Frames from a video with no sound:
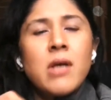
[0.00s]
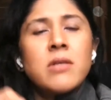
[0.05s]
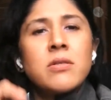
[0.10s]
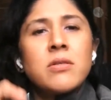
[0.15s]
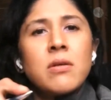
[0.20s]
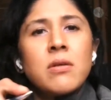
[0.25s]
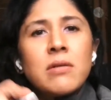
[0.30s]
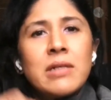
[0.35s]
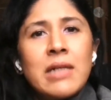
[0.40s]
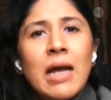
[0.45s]

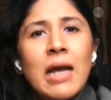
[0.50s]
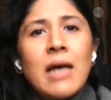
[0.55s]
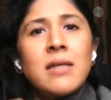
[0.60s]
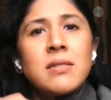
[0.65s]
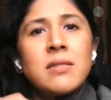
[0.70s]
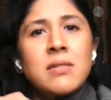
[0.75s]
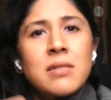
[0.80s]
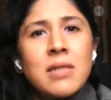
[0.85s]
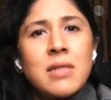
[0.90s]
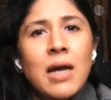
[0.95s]
So
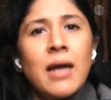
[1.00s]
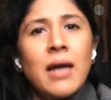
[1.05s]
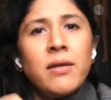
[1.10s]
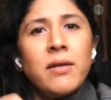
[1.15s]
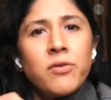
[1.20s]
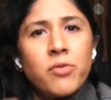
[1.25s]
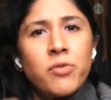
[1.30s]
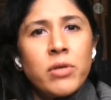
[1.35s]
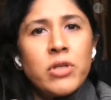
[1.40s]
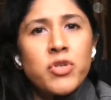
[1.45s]
does
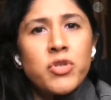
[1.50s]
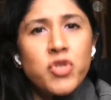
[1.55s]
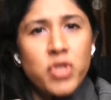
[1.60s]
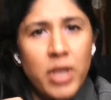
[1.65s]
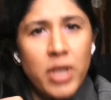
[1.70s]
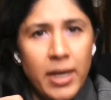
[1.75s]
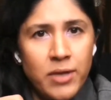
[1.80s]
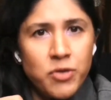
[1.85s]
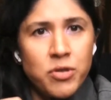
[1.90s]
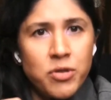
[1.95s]
dietary
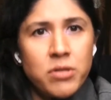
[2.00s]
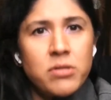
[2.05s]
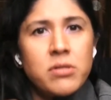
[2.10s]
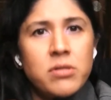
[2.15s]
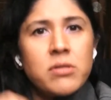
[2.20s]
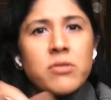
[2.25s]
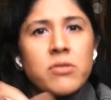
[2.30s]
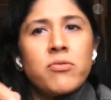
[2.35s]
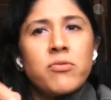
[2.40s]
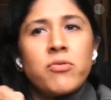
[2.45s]

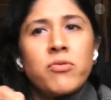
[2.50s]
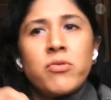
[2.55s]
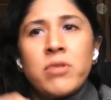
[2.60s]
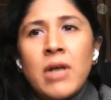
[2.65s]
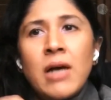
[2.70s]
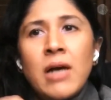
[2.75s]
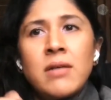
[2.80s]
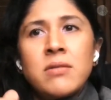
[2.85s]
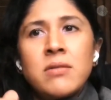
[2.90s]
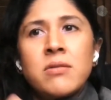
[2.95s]
changes,
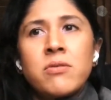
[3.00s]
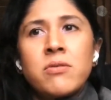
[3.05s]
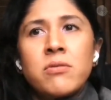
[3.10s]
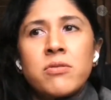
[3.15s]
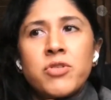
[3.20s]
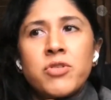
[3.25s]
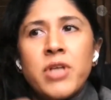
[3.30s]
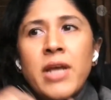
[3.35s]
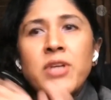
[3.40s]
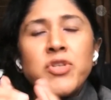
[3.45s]
does
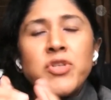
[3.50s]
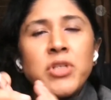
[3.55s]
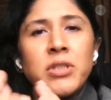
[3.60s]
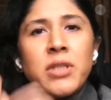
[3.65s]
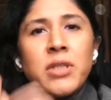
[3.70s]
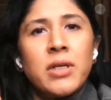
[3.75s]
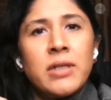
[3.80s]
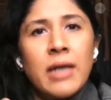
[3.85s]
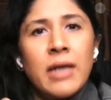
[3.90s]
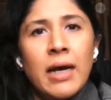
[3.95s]

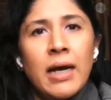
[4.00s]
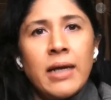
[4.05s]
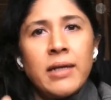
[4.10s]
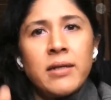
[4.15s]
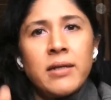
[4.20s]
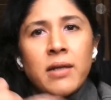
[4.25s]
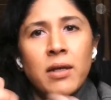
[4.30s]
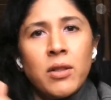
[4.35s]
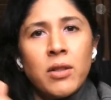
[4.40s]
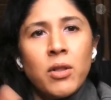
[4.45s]
changing the
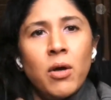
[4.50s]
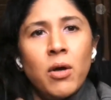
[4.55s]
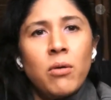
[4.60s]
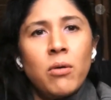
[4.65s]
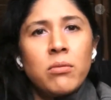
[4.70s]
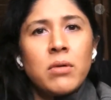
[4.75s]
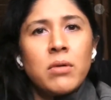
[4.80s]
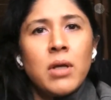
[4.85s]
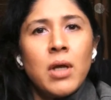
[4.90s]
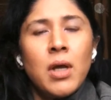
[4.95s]
diet
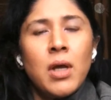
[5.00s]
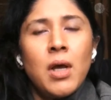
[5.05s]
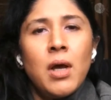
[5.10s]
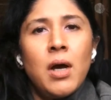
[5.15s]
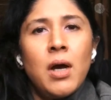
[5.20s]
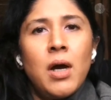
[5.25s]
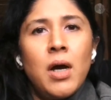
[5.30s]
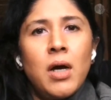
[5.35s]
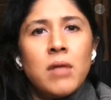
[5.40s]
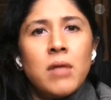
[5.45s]
alone,
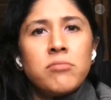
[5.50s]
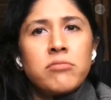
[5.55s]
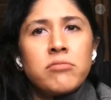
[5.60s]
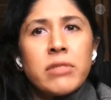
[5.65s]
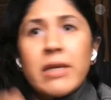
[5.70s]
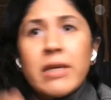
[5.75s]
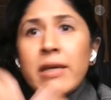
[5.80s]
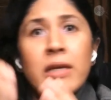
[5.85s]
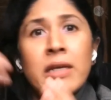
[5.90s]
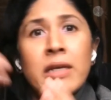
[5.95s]

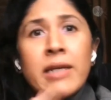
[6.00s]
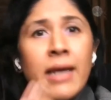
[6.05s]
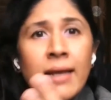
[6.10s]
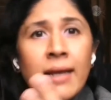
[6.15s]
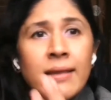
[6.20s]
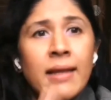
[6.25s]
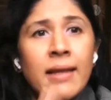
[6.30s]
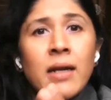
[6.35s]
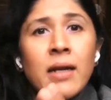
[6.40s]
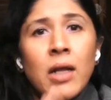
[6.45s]
um,
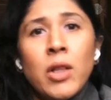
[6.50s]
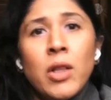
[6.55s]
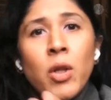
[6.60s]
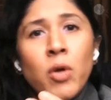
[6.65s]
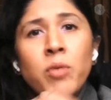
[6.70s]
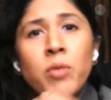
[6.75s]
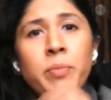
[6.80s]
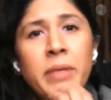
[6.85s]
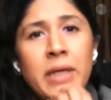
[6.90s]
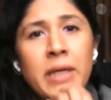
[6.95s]
can that
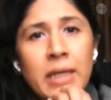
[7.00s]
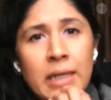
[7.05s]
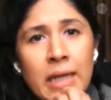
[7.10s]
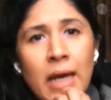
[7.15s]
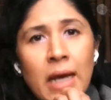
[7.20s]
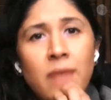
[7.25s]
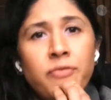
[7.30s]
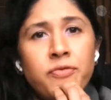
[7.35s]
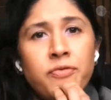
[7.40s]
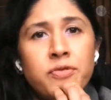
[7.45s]
alone be
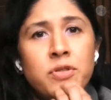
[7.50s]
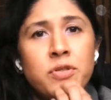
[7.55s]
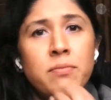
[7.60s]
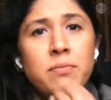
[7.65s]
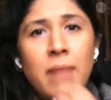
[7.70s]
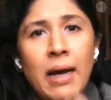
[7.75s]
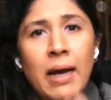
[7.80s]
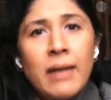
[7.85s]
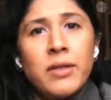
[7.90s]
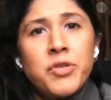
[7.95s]
enough to
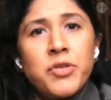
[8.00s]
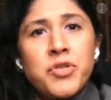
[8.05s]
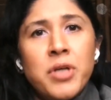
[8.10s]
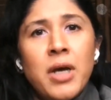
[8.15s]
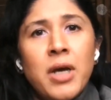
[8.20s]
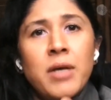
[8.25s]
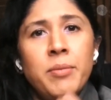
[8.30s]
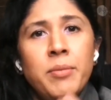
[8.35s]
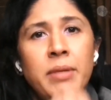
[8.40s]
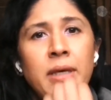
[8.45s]
manage
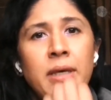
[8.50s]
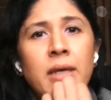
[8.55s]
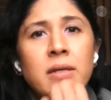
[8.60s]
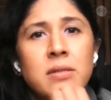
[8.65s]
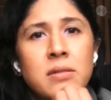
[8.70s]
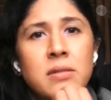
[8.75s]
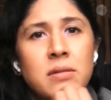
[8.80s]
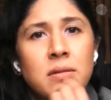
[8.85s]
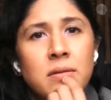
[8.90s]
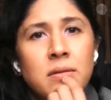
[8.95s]

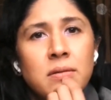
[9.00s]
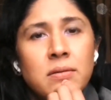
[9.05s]
IBS?